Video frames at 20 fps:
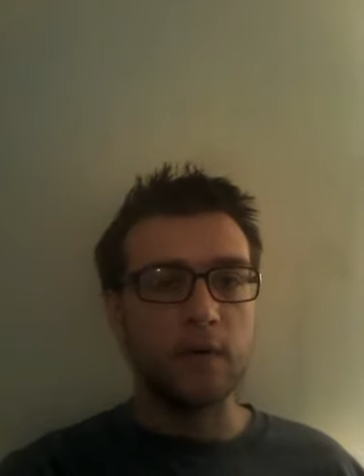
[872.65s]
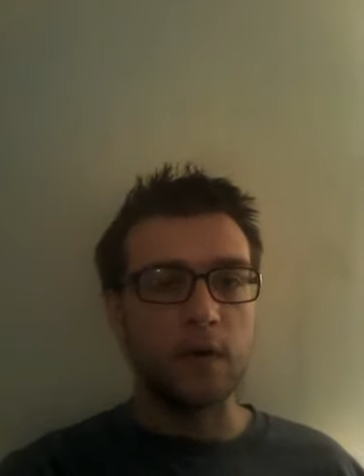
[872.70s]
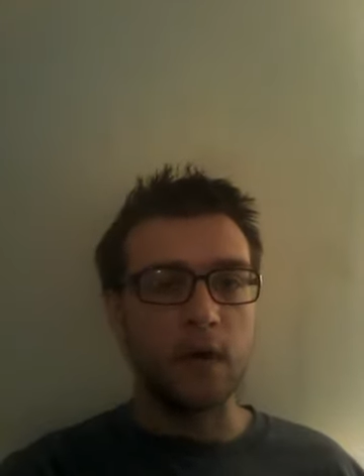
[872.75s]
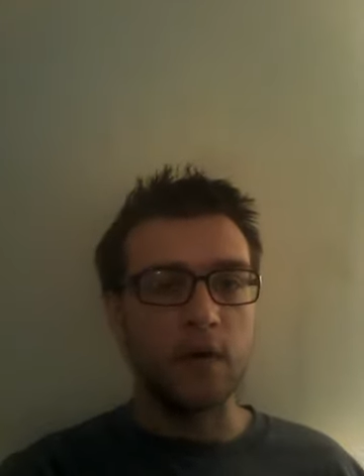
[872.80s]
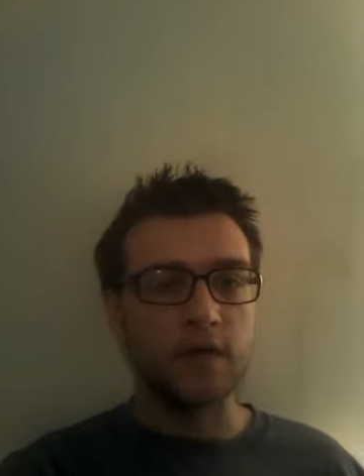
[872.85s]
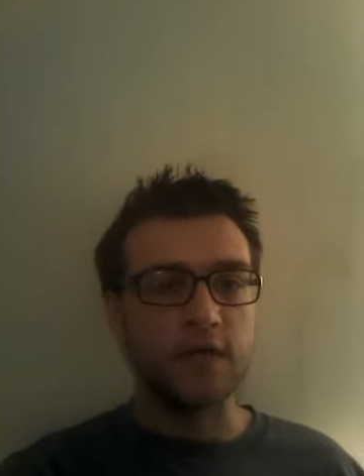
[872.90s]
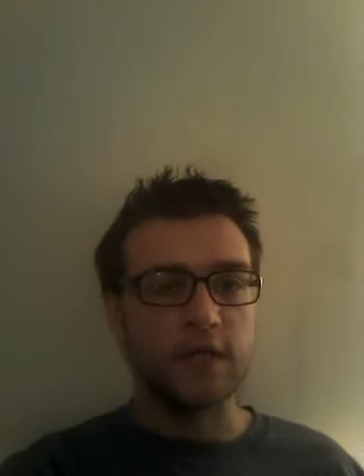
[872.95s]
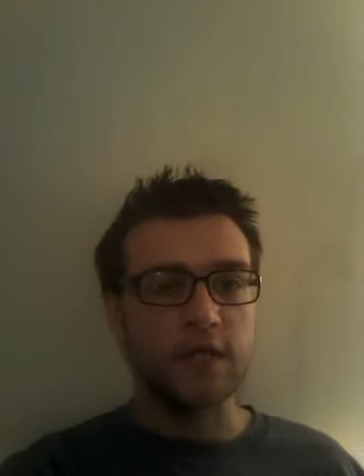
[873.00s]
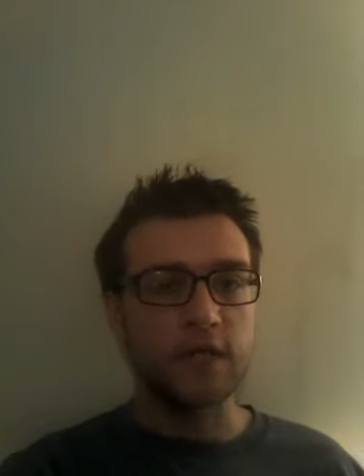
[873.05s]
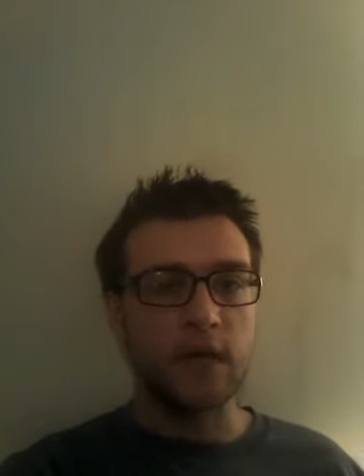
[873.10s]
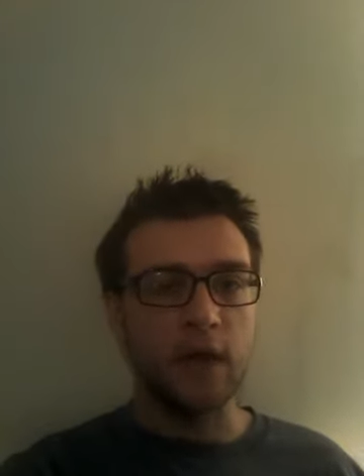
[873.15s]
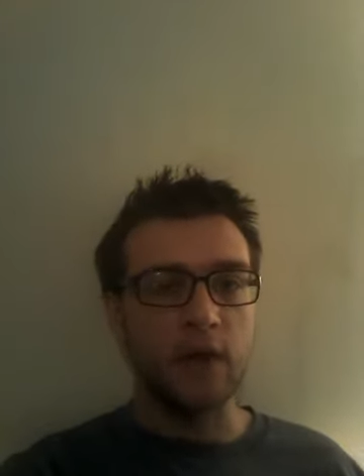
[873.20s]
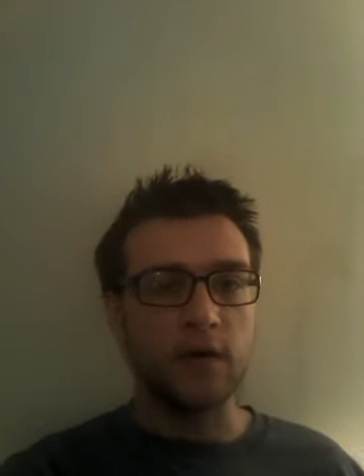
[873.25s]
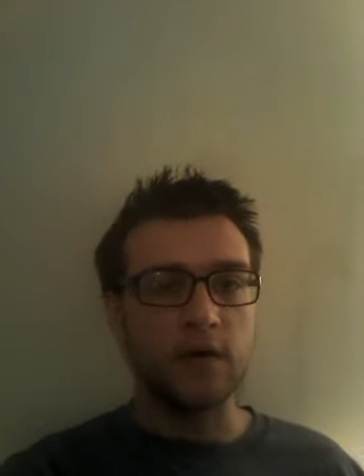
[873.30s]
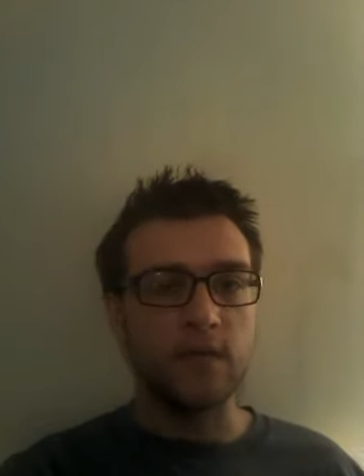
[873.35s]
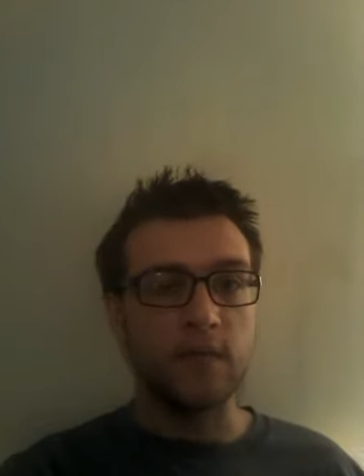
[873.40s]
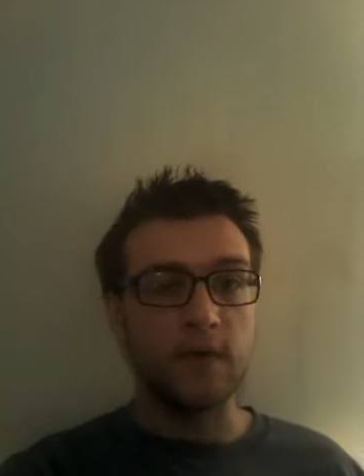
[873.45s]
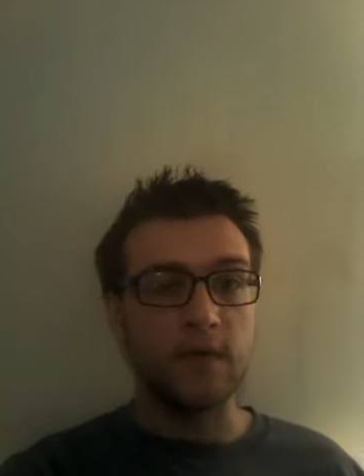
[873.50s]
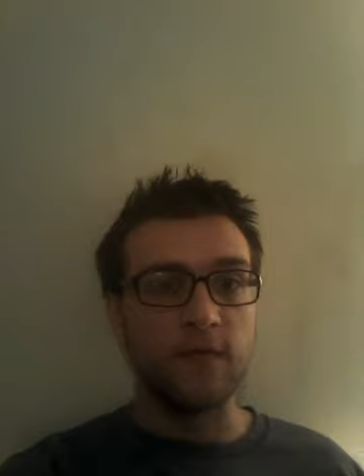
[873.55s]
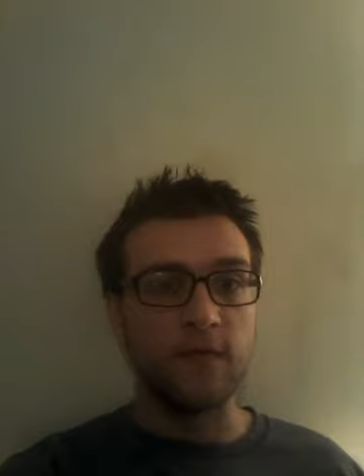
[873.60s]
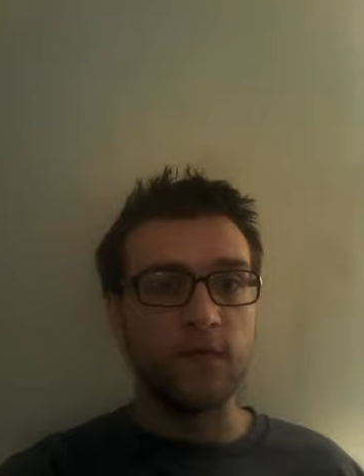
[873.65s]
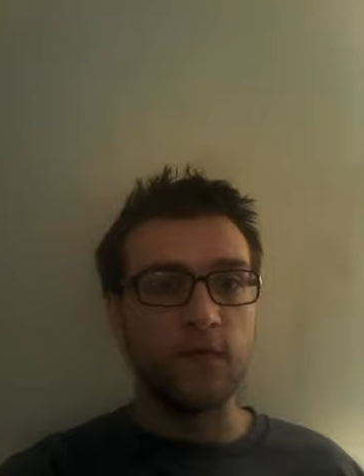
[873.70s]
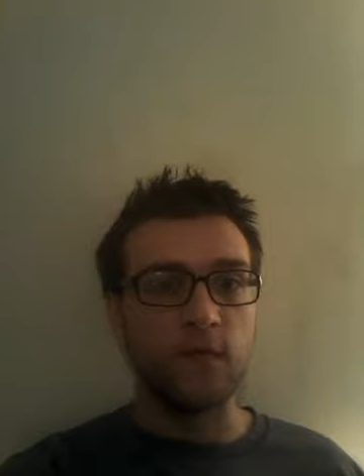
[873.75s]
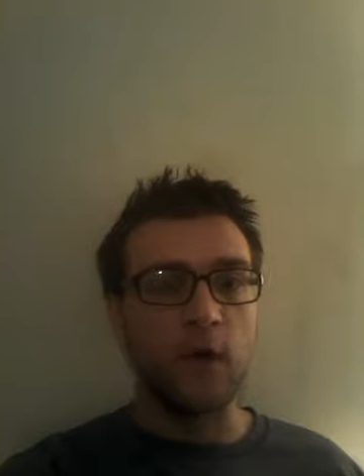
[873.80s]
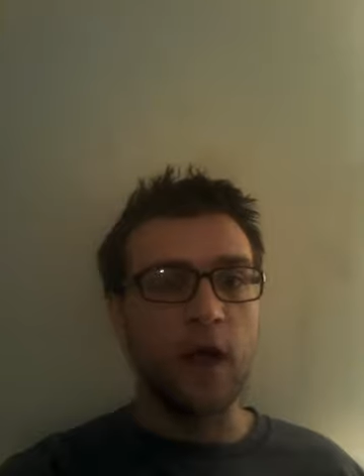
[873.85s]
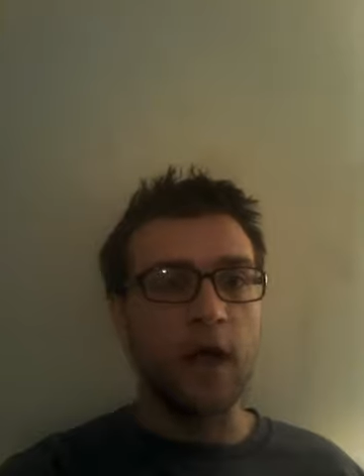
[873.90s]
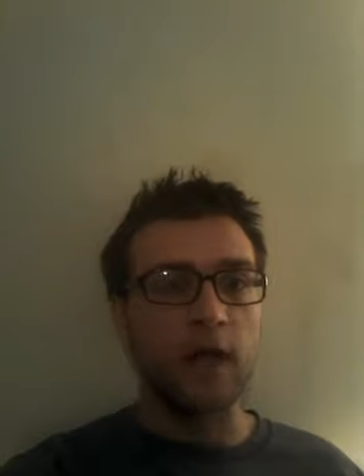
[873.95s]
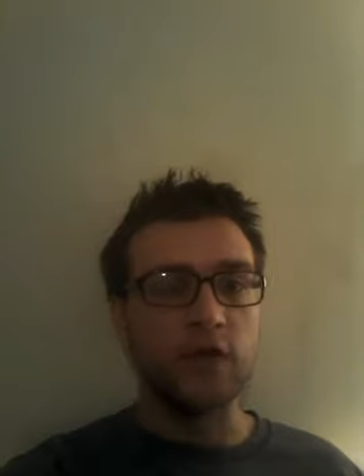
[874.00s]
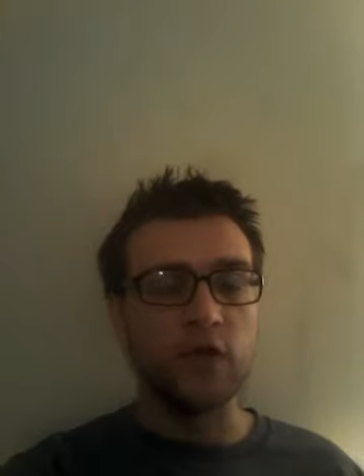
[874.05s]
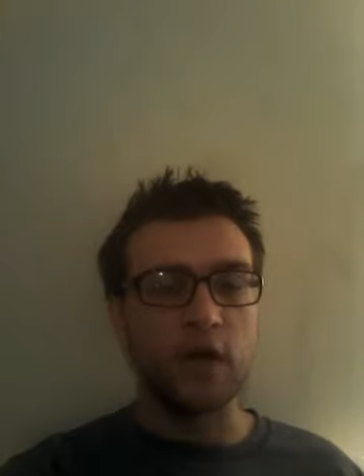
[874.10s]
are just scared to be
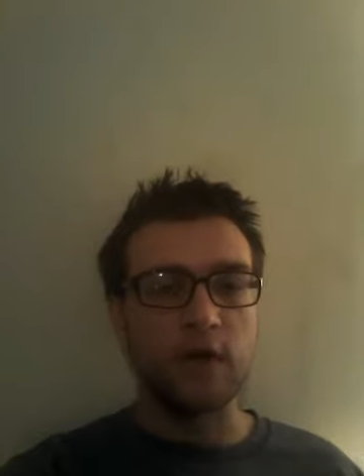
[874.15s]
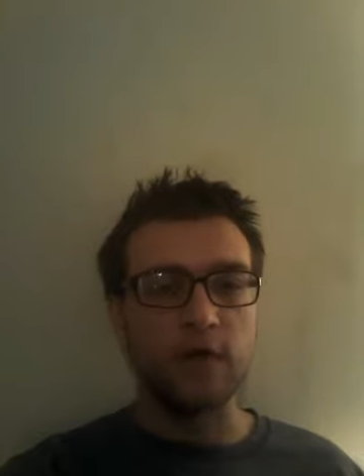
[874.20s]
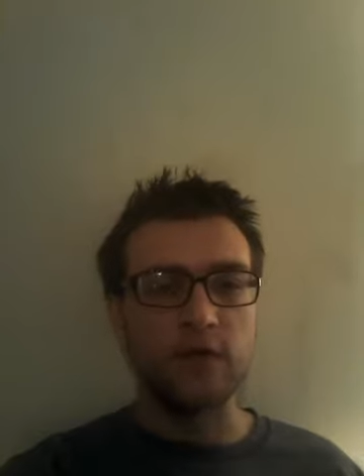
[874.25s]
fragile.